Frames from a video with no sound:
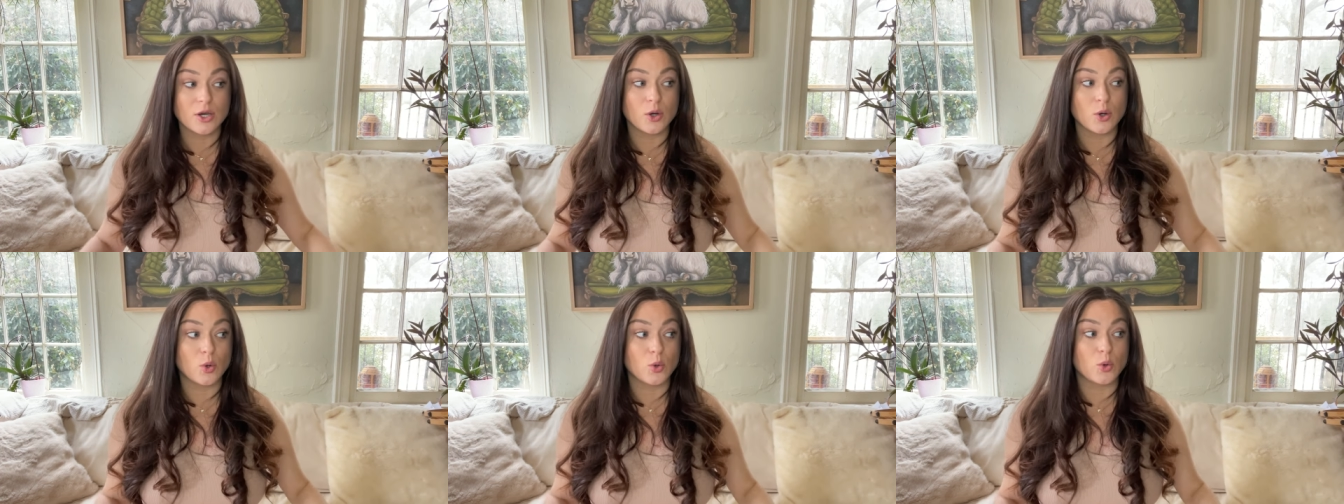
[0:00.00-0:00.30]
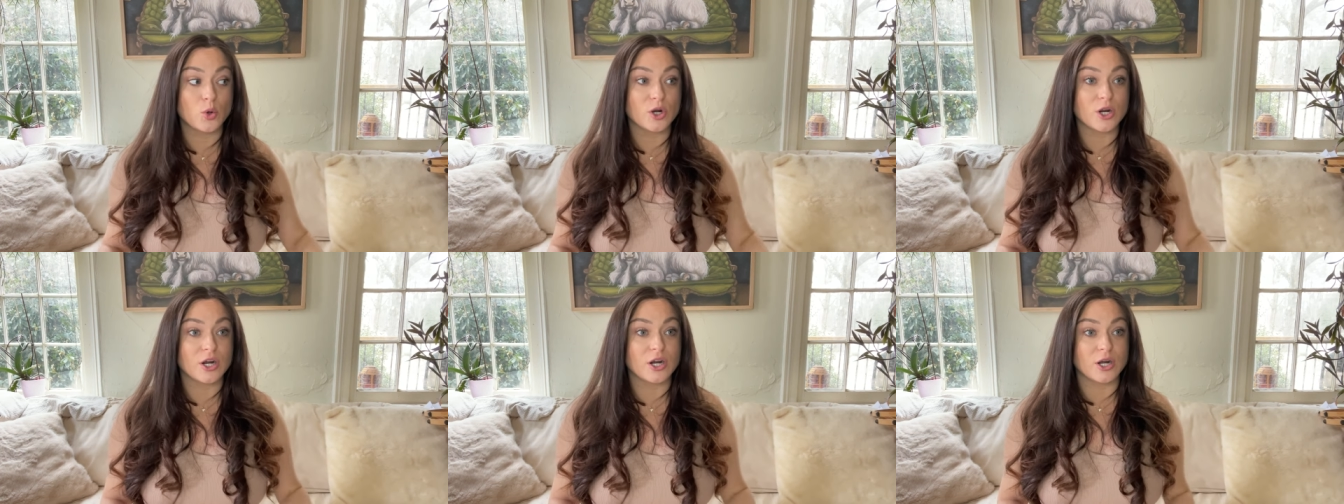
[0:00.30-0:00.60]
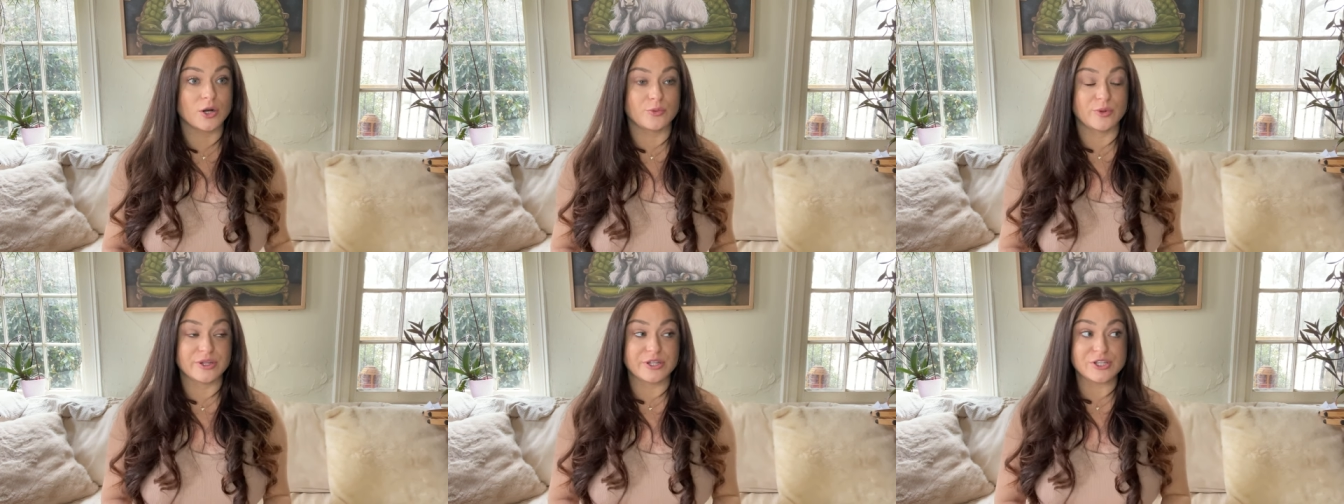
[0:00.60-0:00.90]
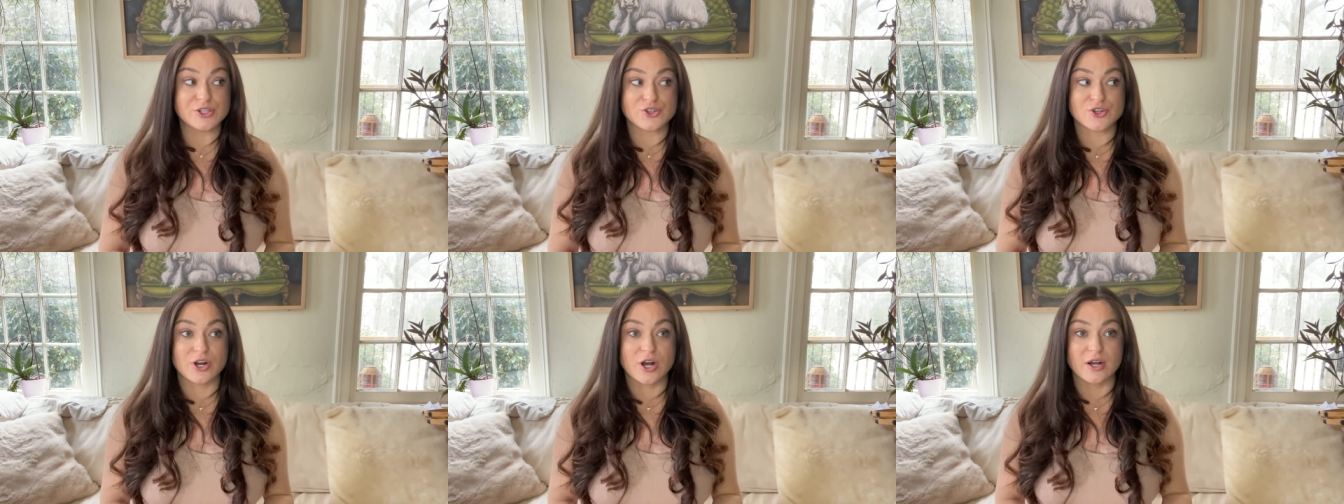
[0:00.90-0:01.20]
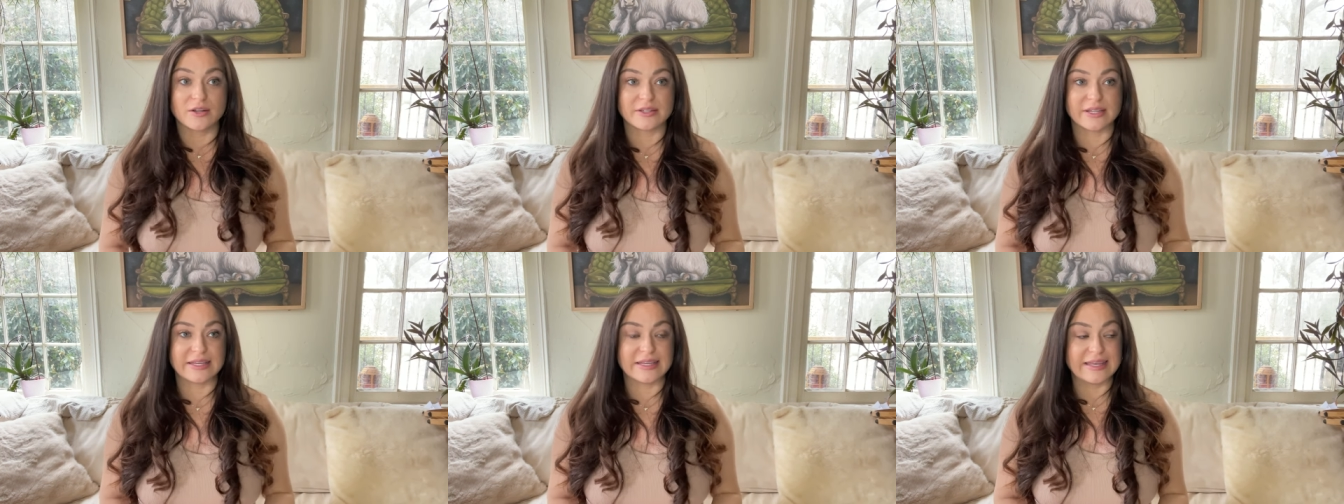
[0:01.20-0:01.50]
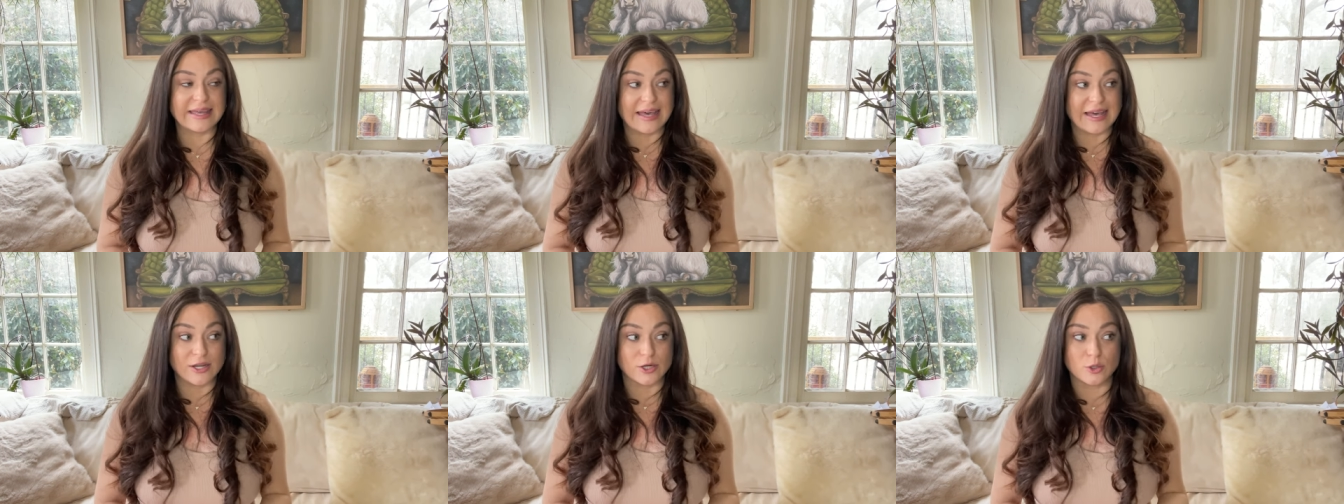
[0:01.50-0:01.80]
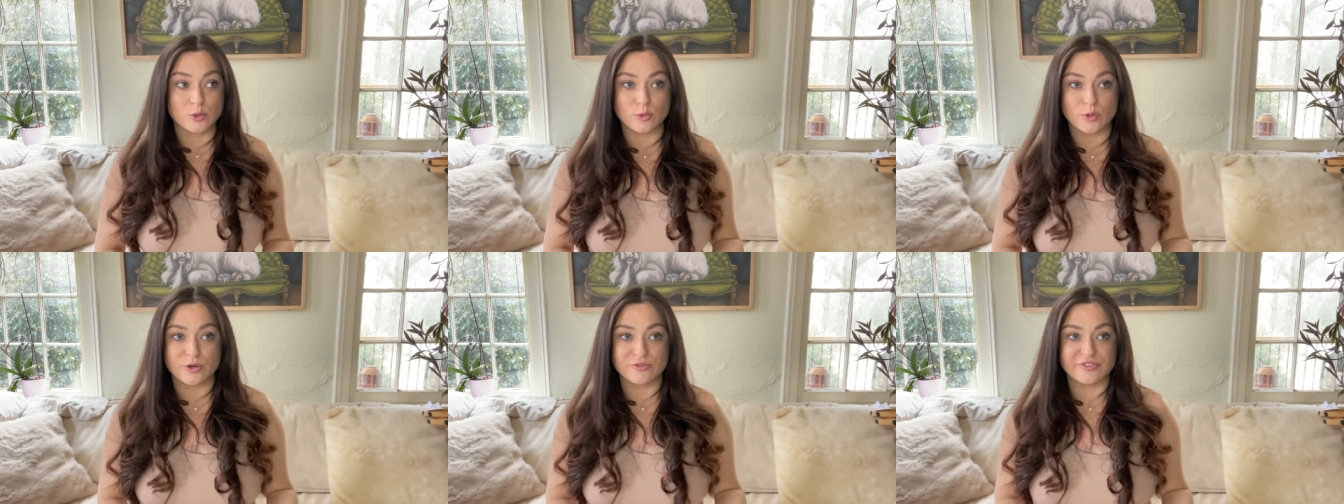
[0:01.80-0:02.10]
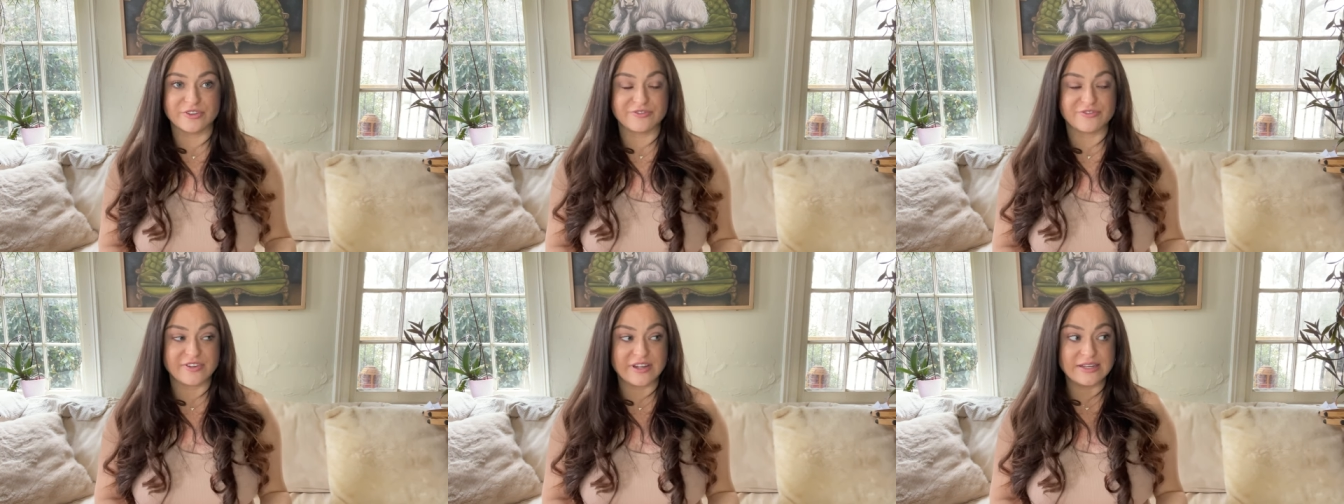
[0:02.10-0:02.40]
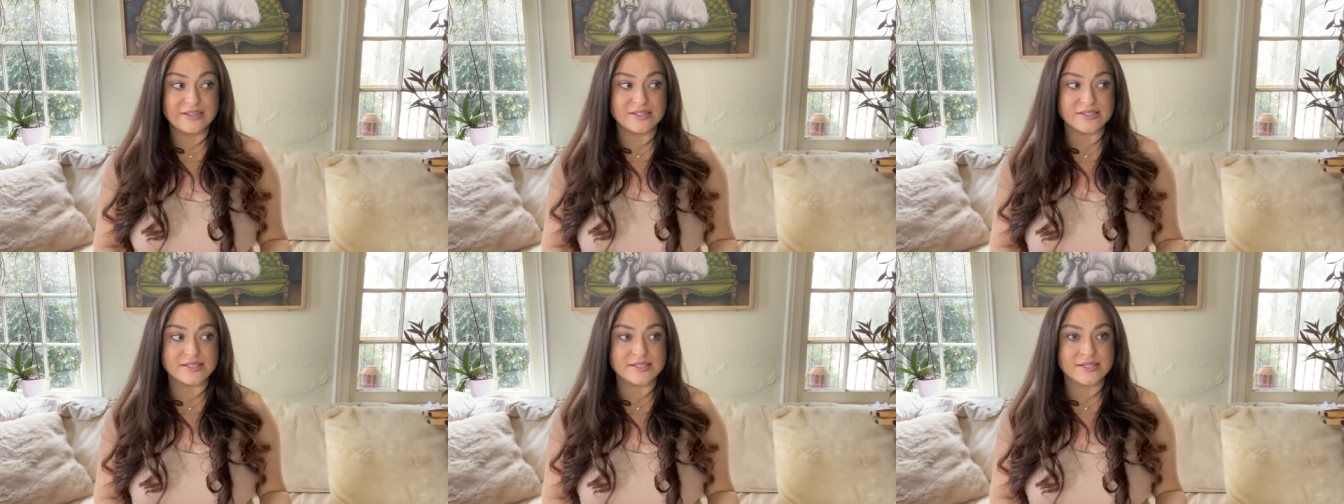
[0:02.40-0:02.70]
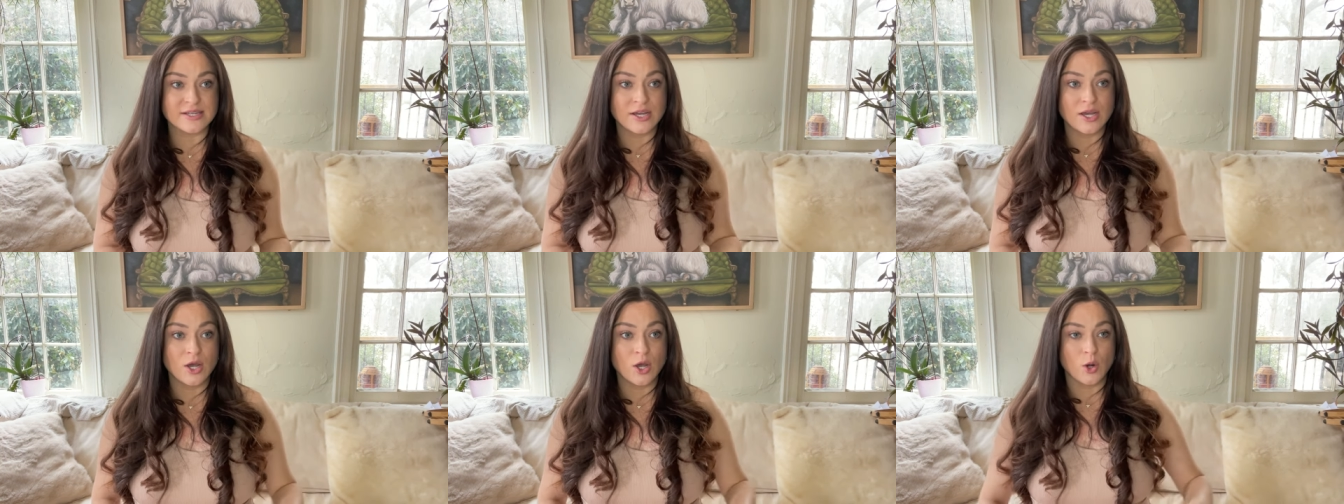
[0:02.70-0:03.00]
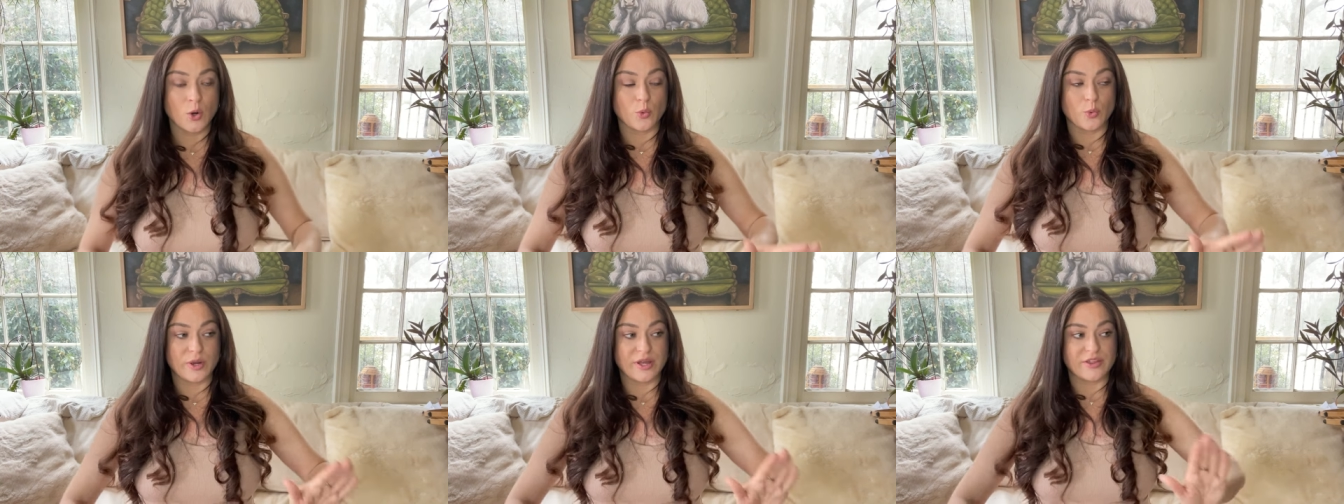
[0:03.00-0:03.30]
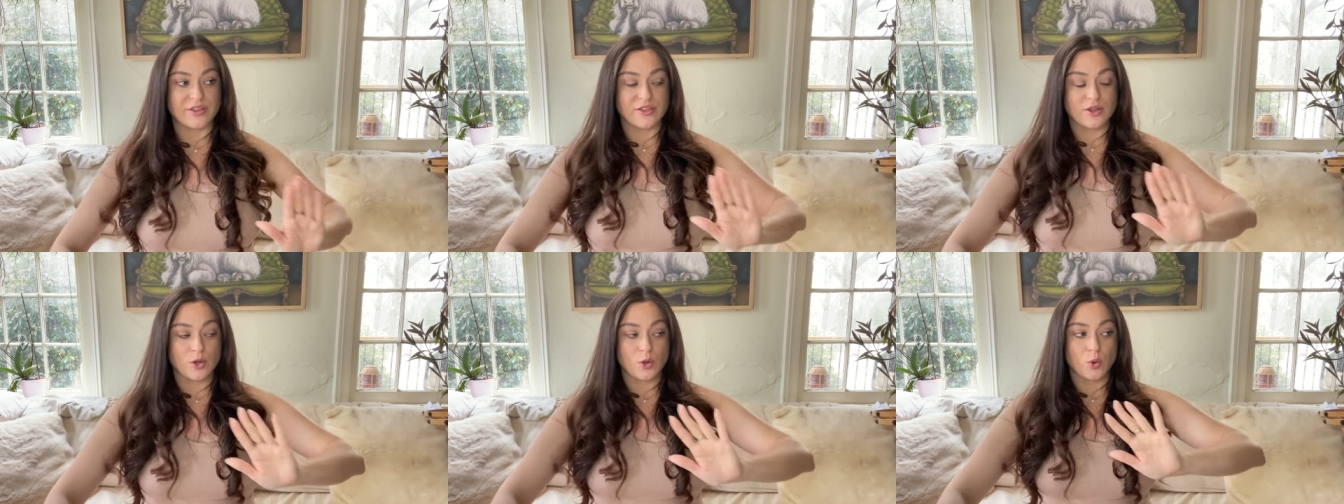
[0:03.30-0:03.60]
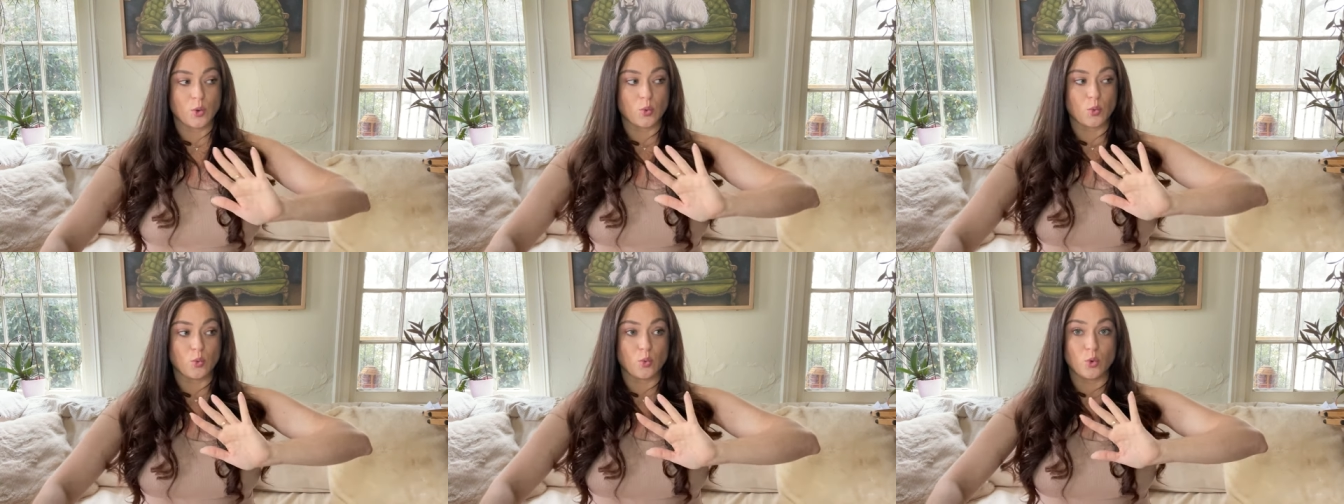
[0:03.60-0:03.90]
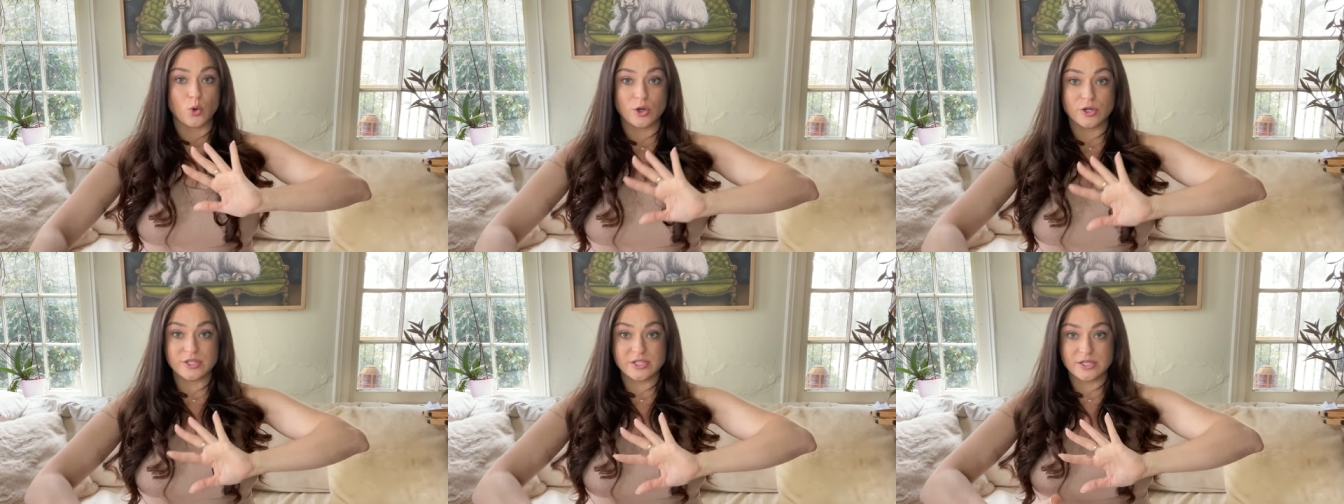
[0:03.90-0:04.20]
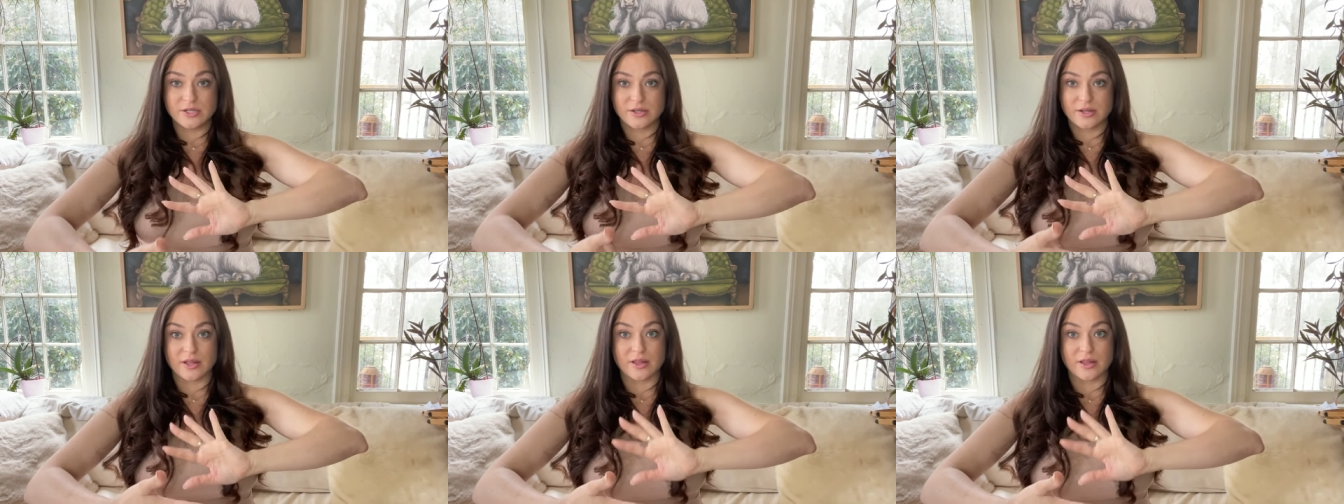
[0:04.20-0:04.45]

or a really strong like cattle woven fence with wood,